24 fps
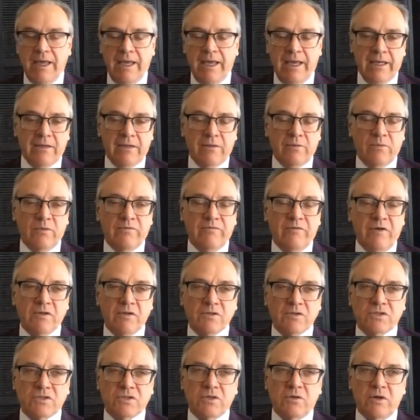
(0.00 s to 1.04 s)
And we've
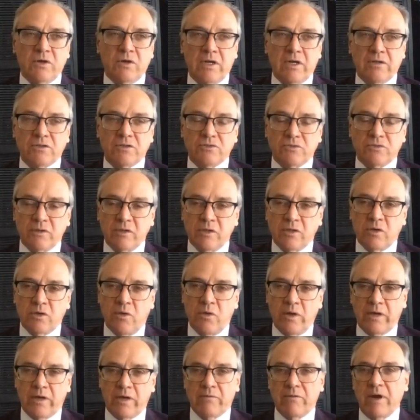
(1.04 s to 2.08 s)
also got a drill
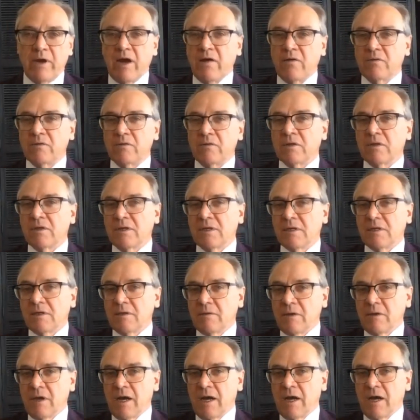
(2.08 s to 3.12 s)
going around
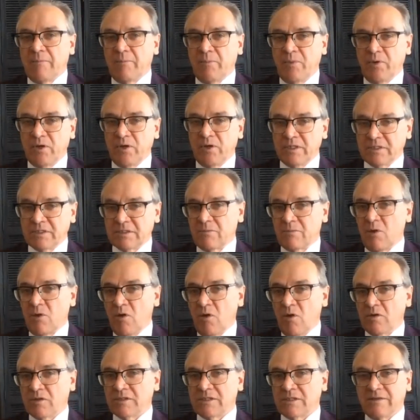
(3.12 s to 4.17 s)
putting some
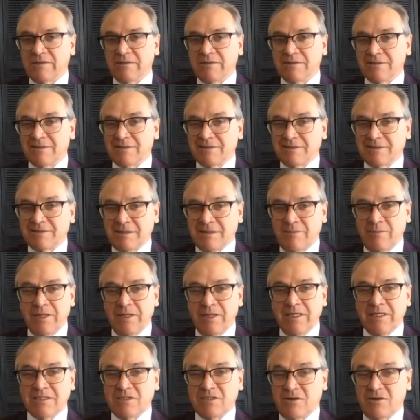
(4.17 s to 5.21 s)
holes in some of
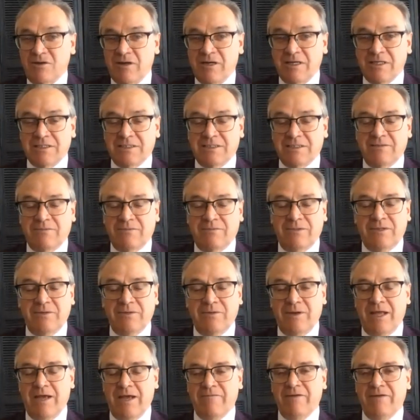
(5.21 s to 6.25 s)
these targets that we
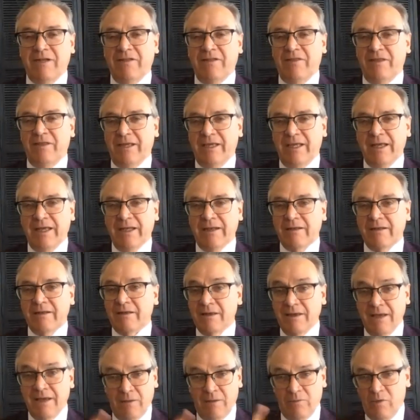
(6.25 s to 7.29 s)
don't have anything in.
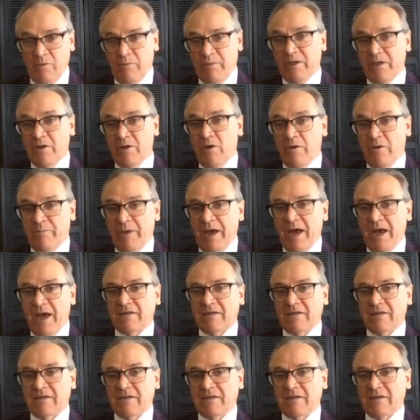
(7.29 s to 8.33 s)
And we'll be going back
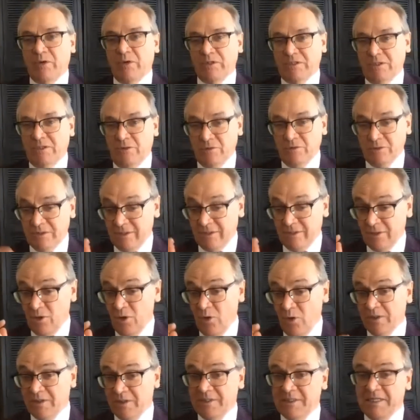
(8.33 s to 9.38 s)
to that Preciosa and
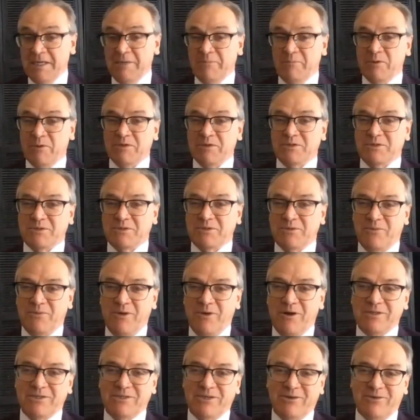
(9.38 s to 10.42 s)
going deeper. So
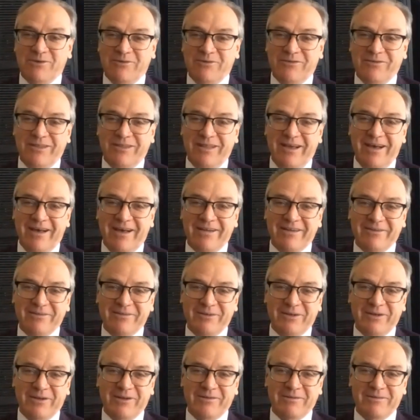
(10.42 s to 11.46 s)
watch out for that.
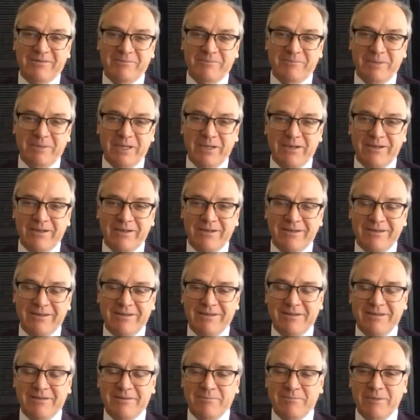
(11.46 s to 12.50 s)
We got big,
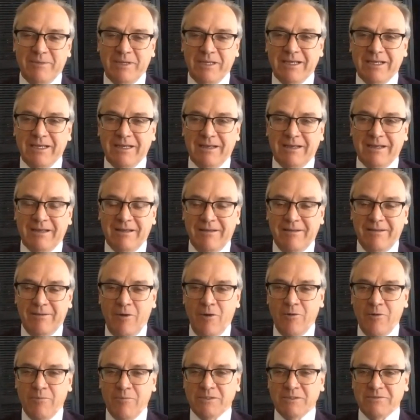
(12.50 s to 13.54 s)
big
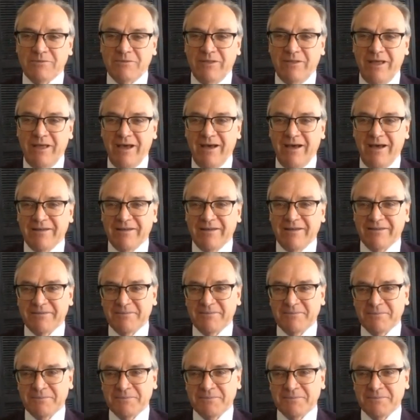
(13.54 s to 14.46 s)
hopes for that.